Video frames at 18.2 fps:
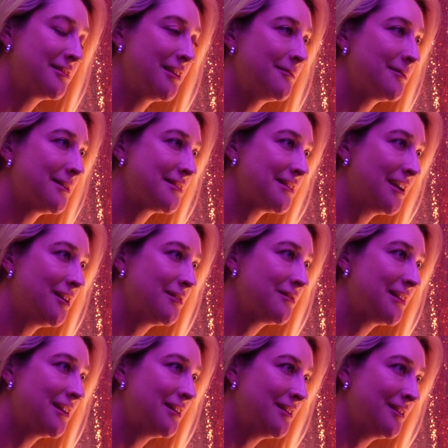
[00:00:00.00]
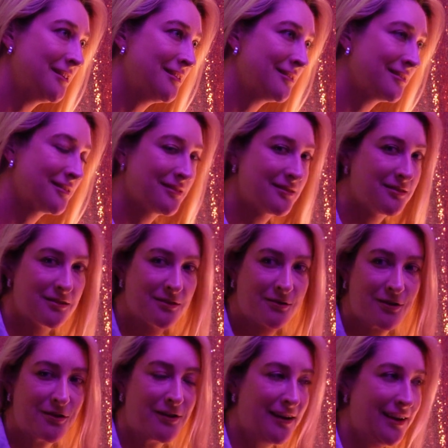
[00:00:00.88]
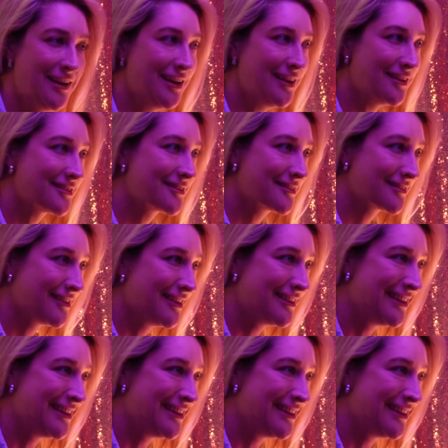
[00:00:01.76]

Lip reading: you seen what's out there? It's trash.